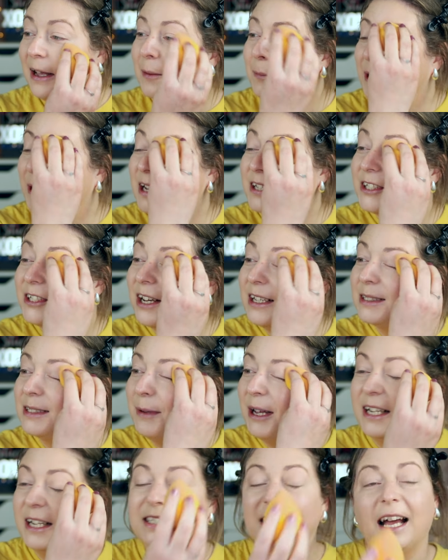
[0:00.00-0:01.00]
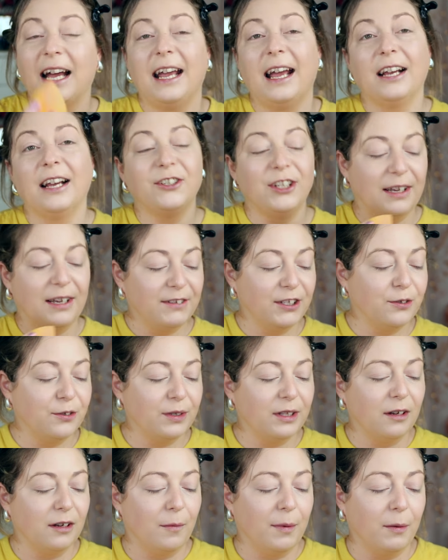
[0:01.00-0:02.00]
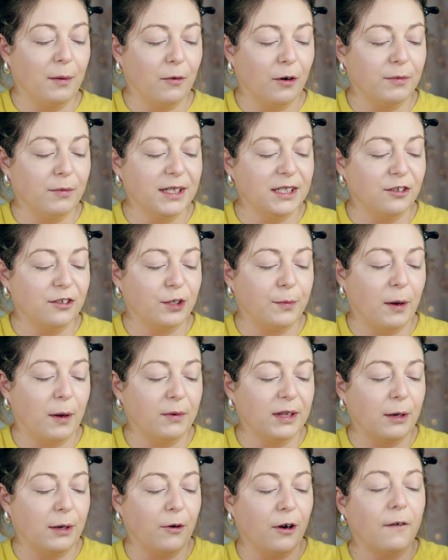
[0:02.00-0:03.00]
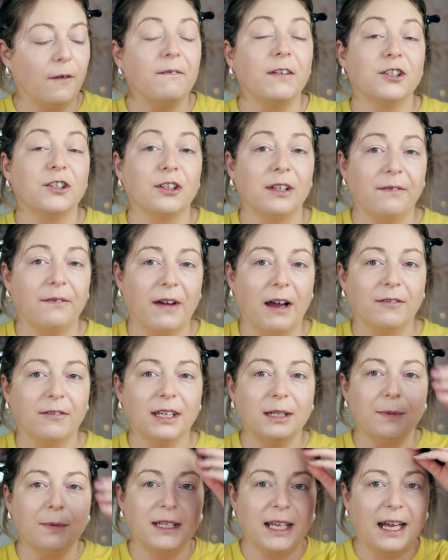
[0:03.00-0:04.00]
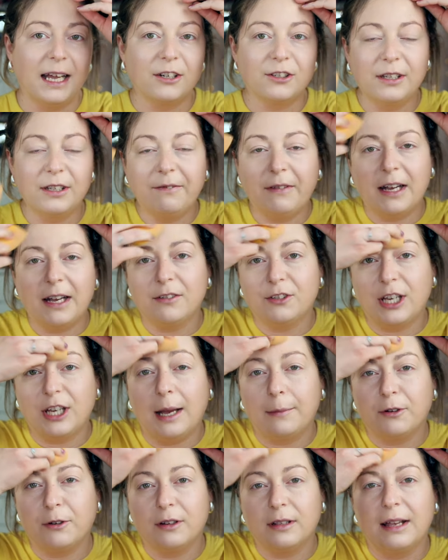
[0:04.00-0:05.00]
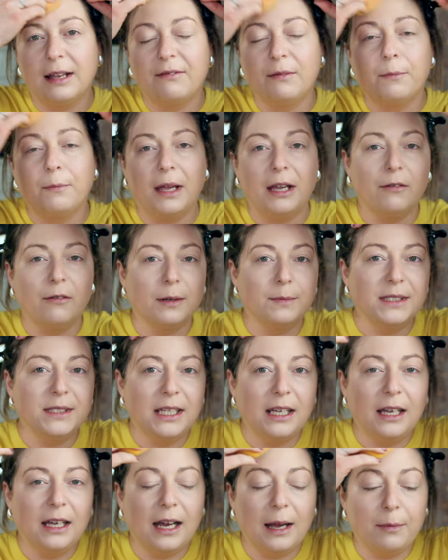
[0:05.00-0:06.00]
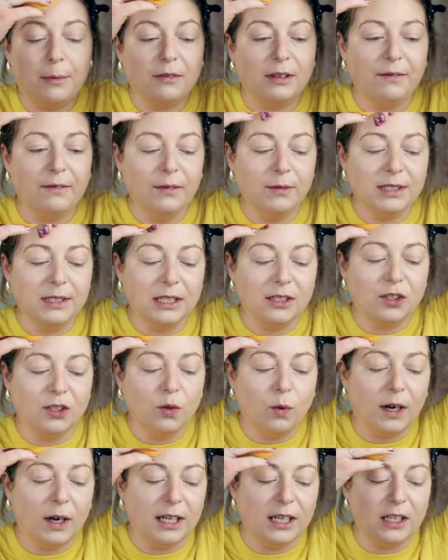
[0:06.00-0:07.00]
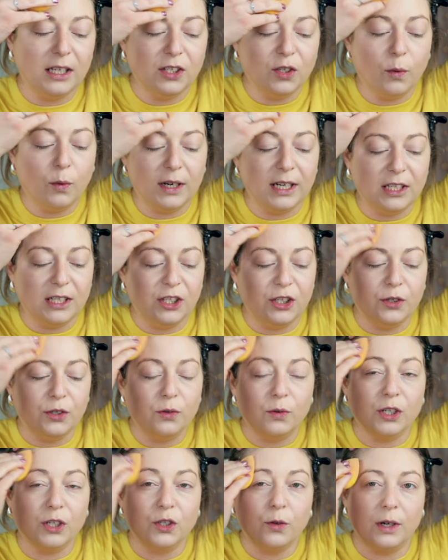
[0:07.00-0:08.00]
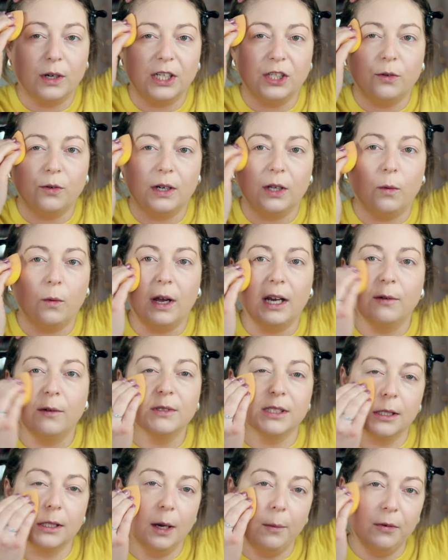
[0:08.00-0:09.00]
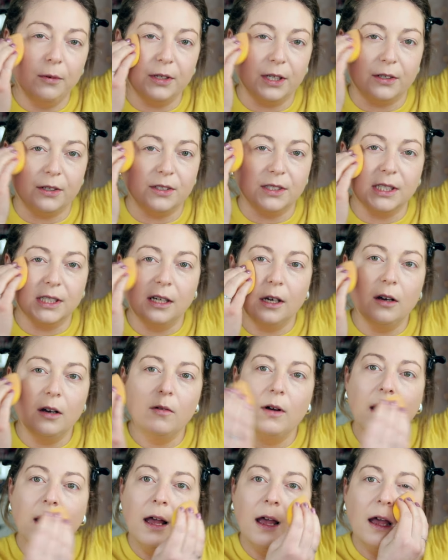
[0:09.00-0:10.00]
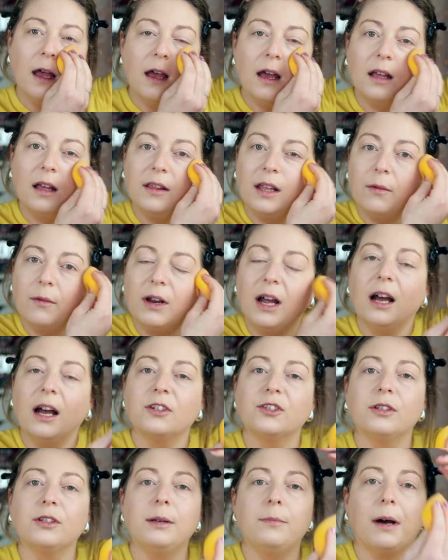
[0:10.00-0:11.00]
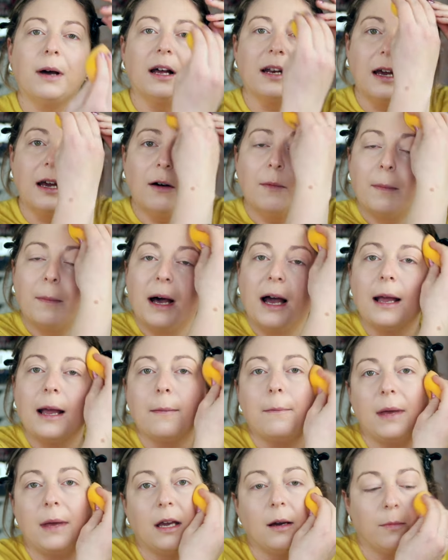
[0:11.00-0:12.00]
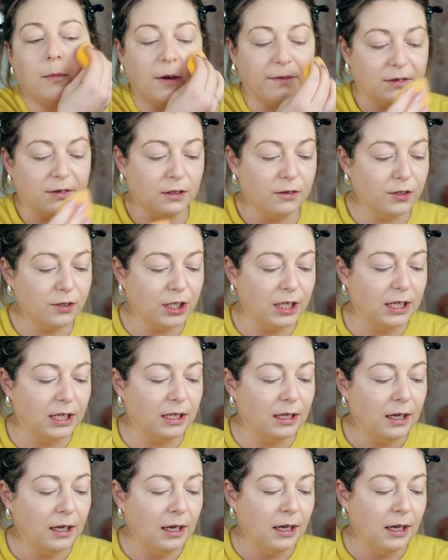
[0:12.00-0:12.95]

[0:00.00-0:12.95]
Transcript: BH Cosmetics, I actually have to do a little bit more research about when they were officially founded, but they actually filed Chapter 11 bankruptcy. I believe it was in 2022 or 2021. It was a couple years ago, and they were actually bought out by Makeup Revolution,